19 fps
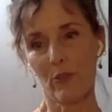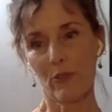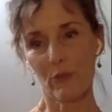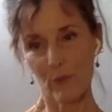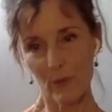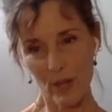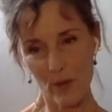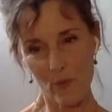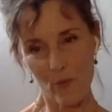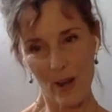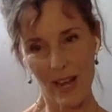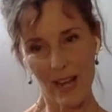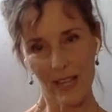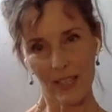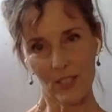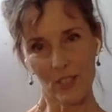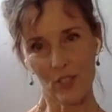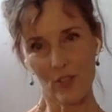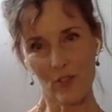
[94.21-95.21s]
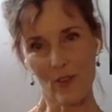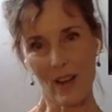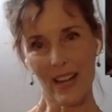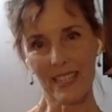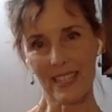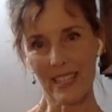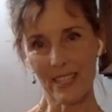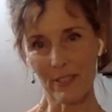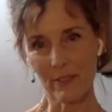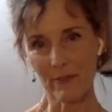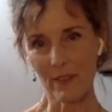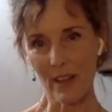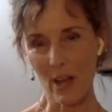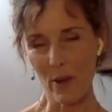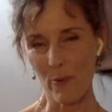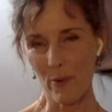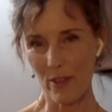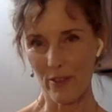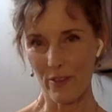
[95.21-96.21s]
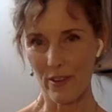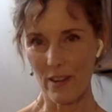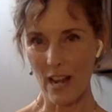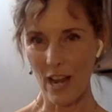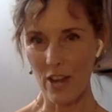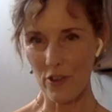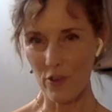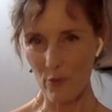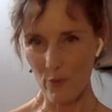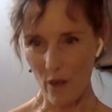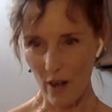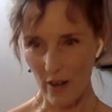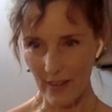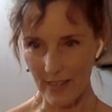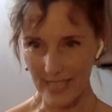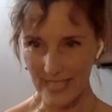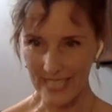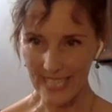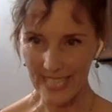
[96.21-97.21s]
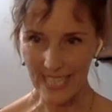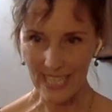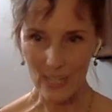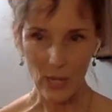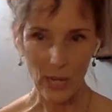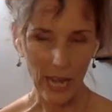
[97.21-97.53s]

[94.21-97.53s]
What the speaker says: 3 ways to identify whether or not you are indeed